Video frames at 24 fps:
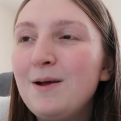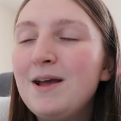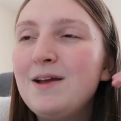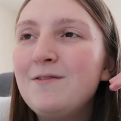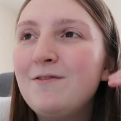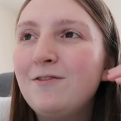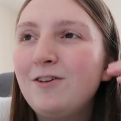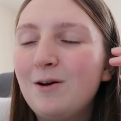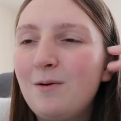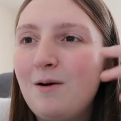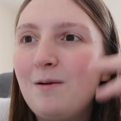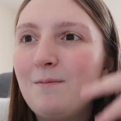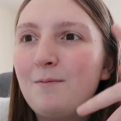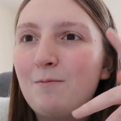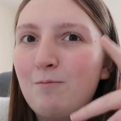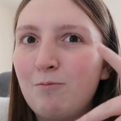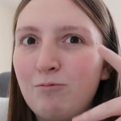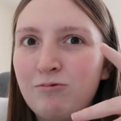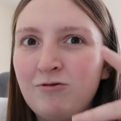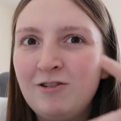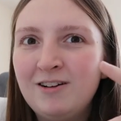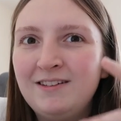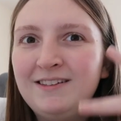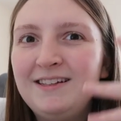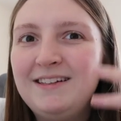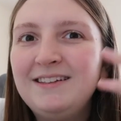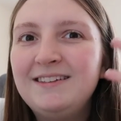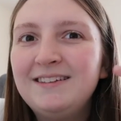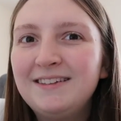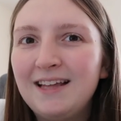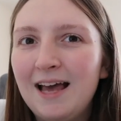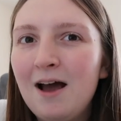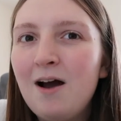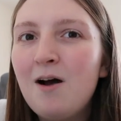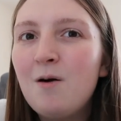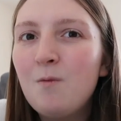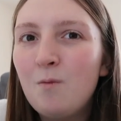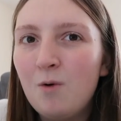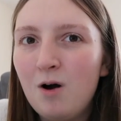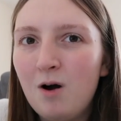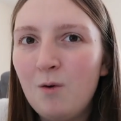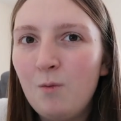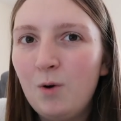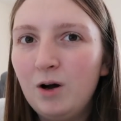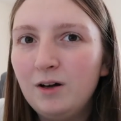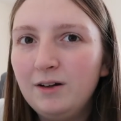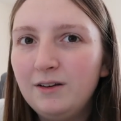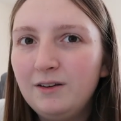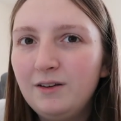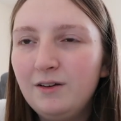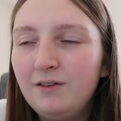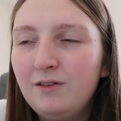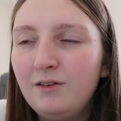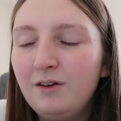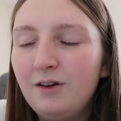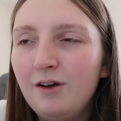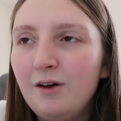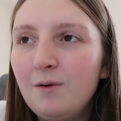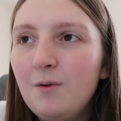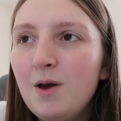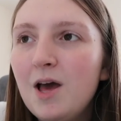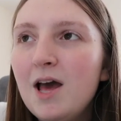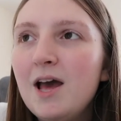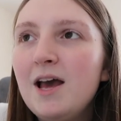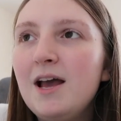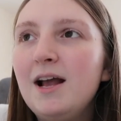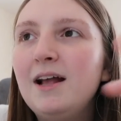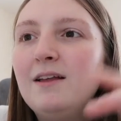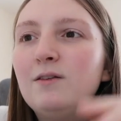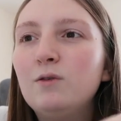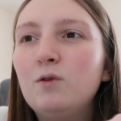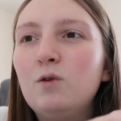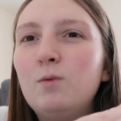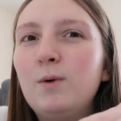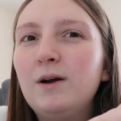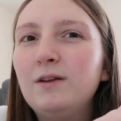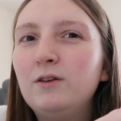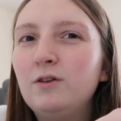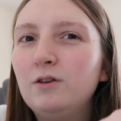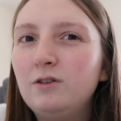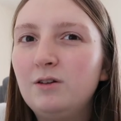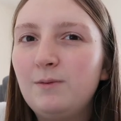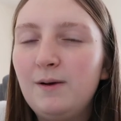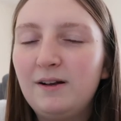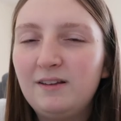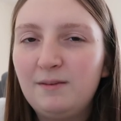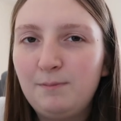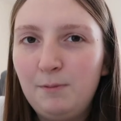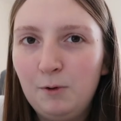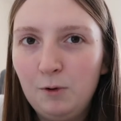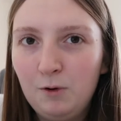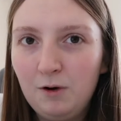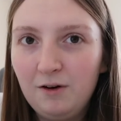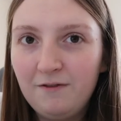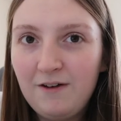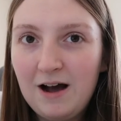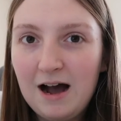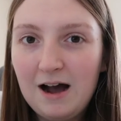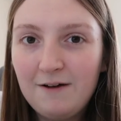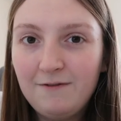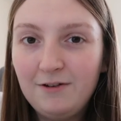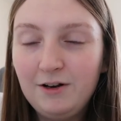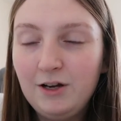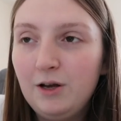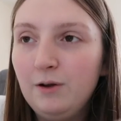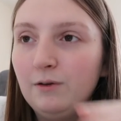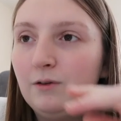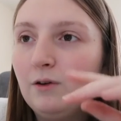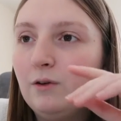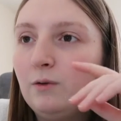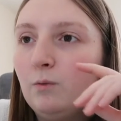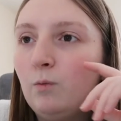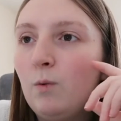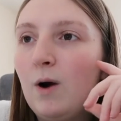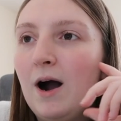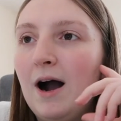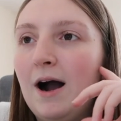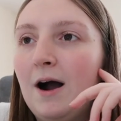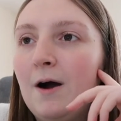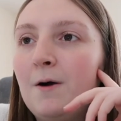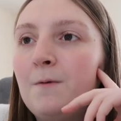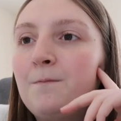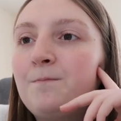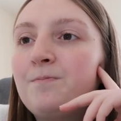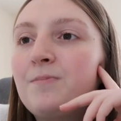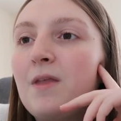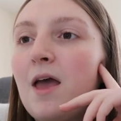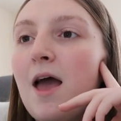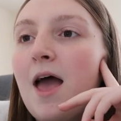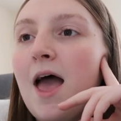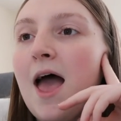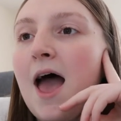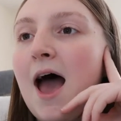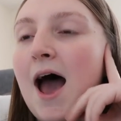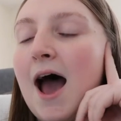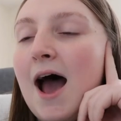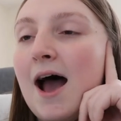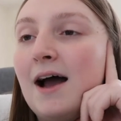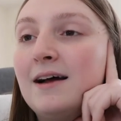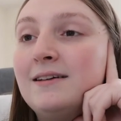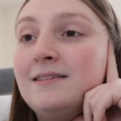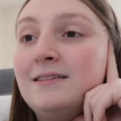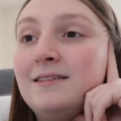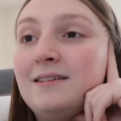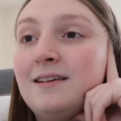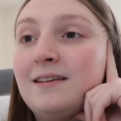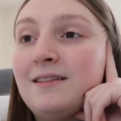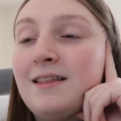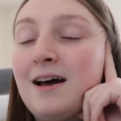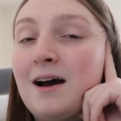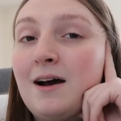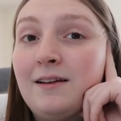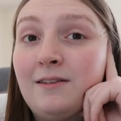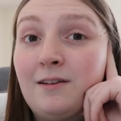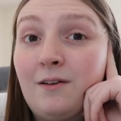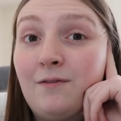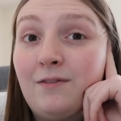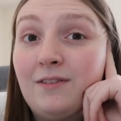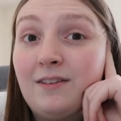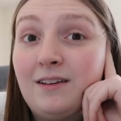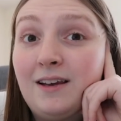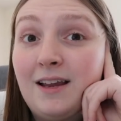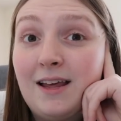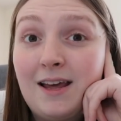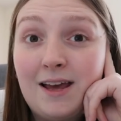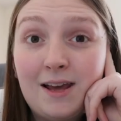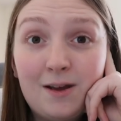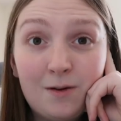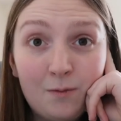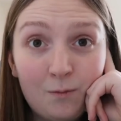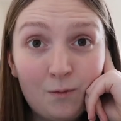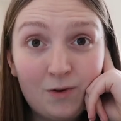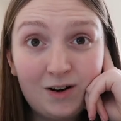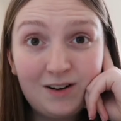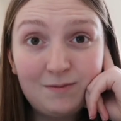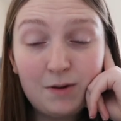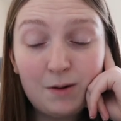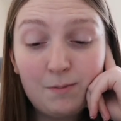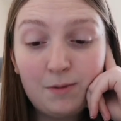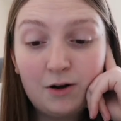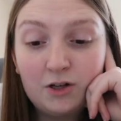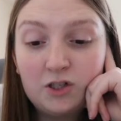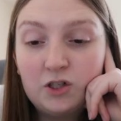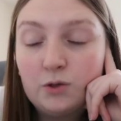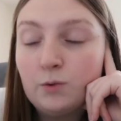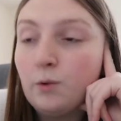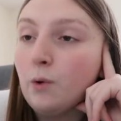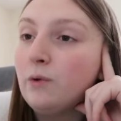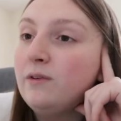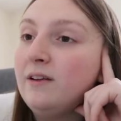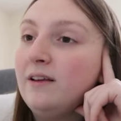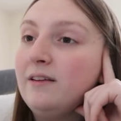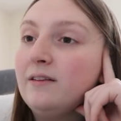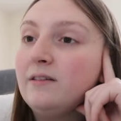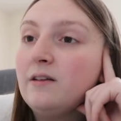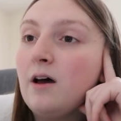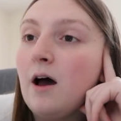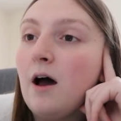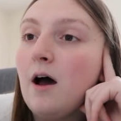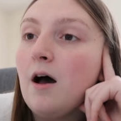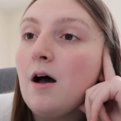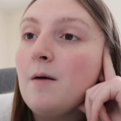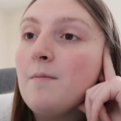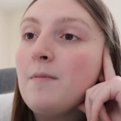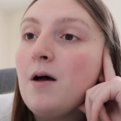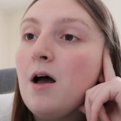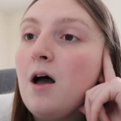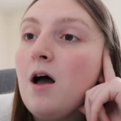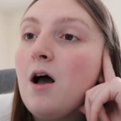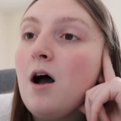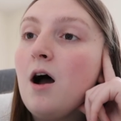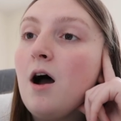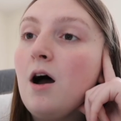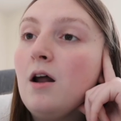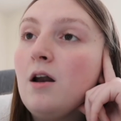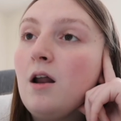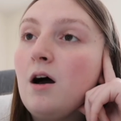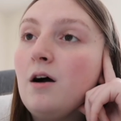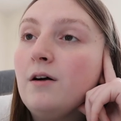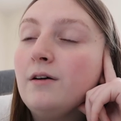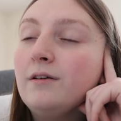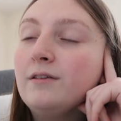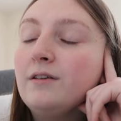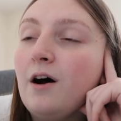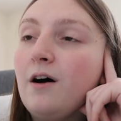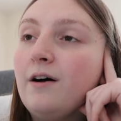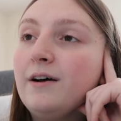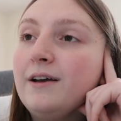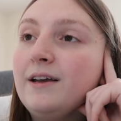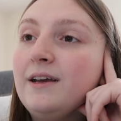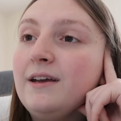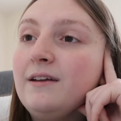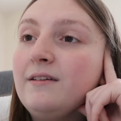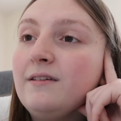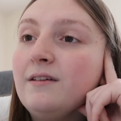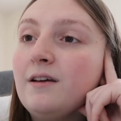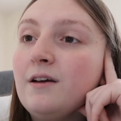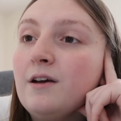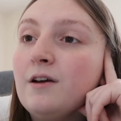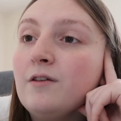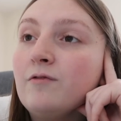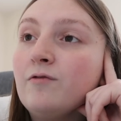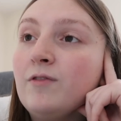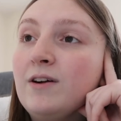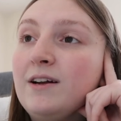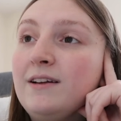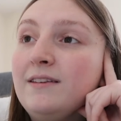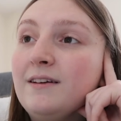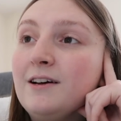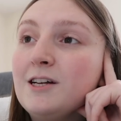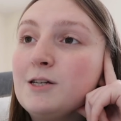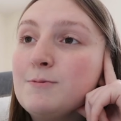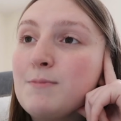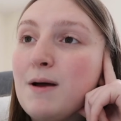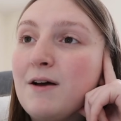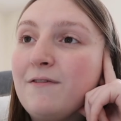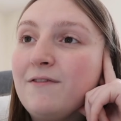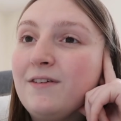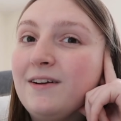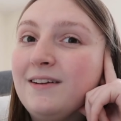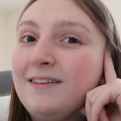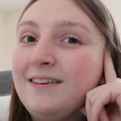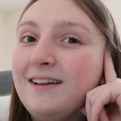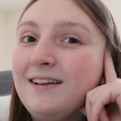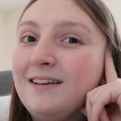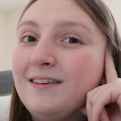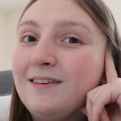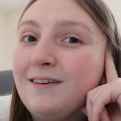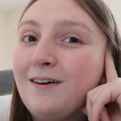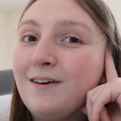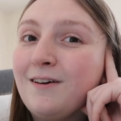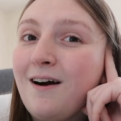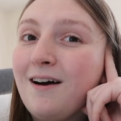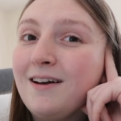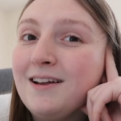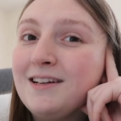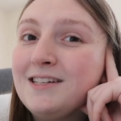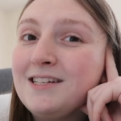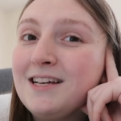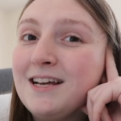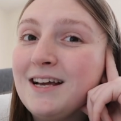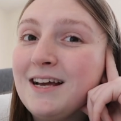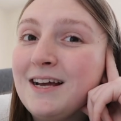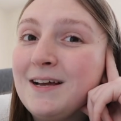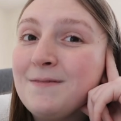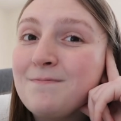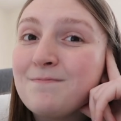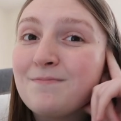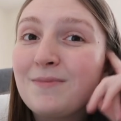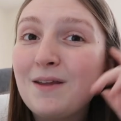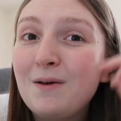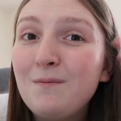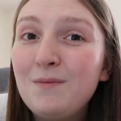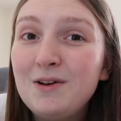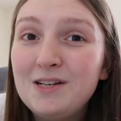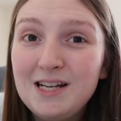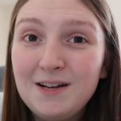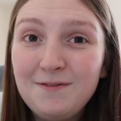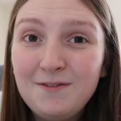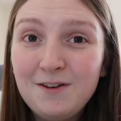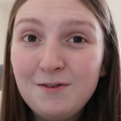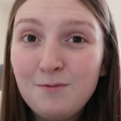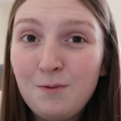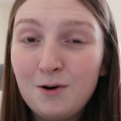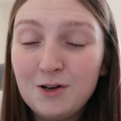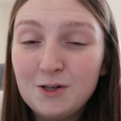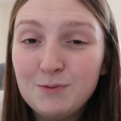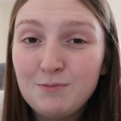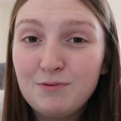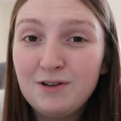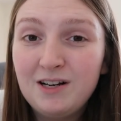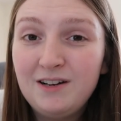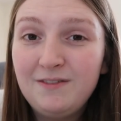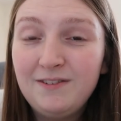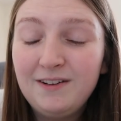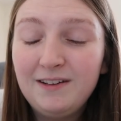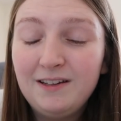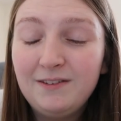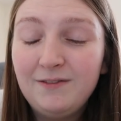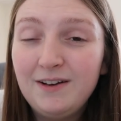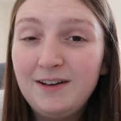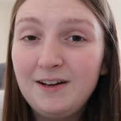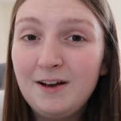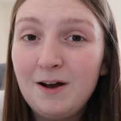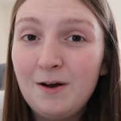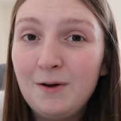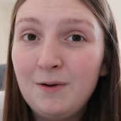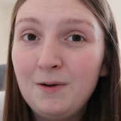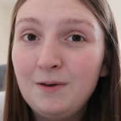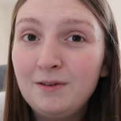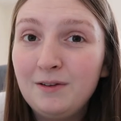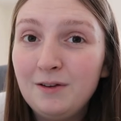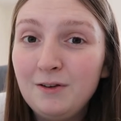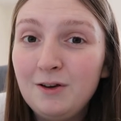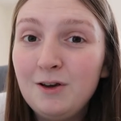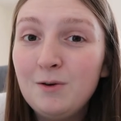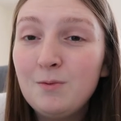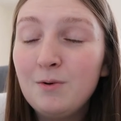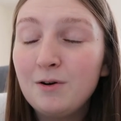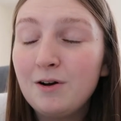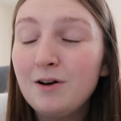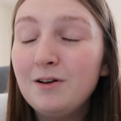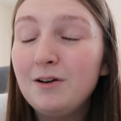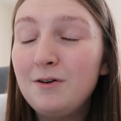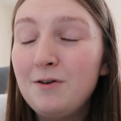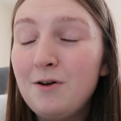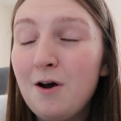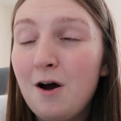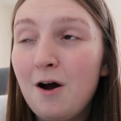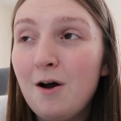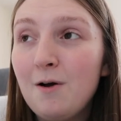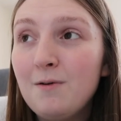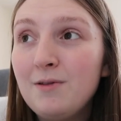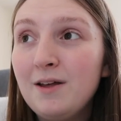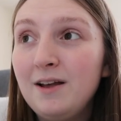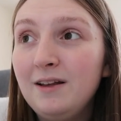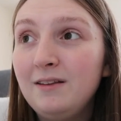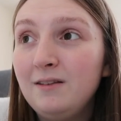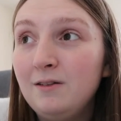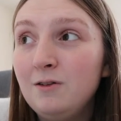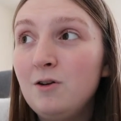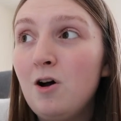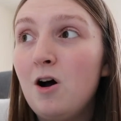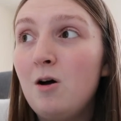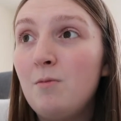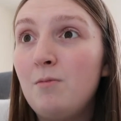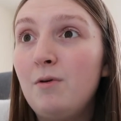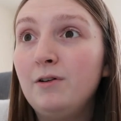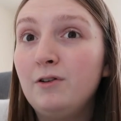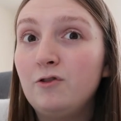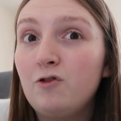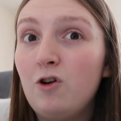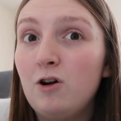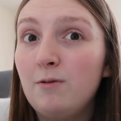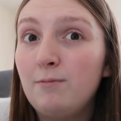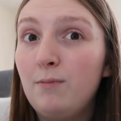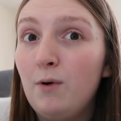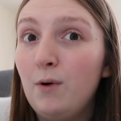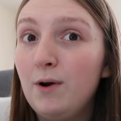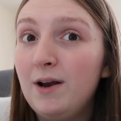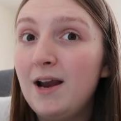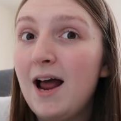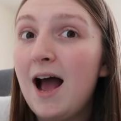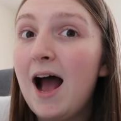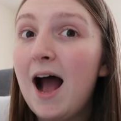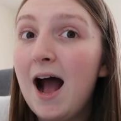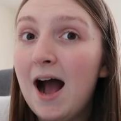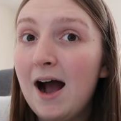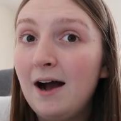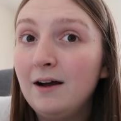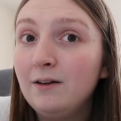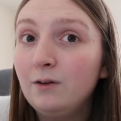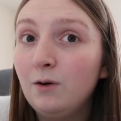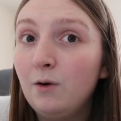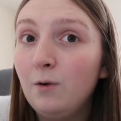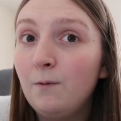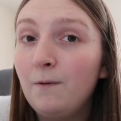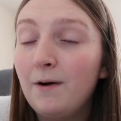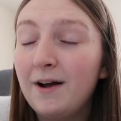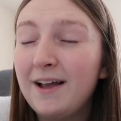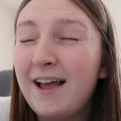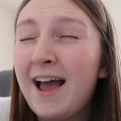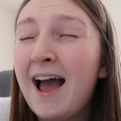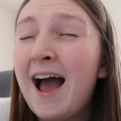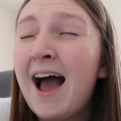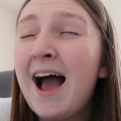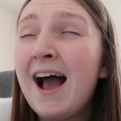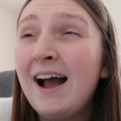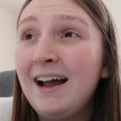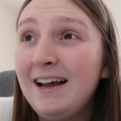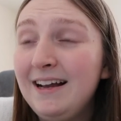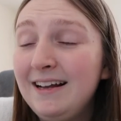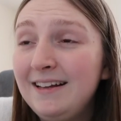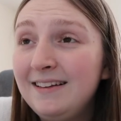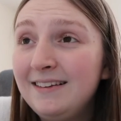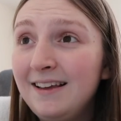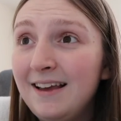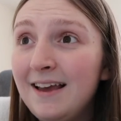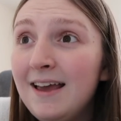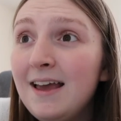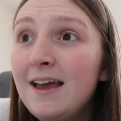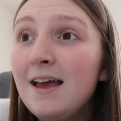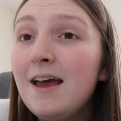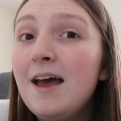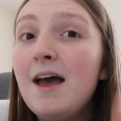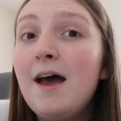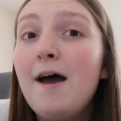Even though I'm pretty set on what I want to do, it's always good to explore other avenues as well, and that is obviously one of my modules this term, alongside research methods in psychology, which if you've watched previous videos you are going to know that is not my strong point at all. I hate it.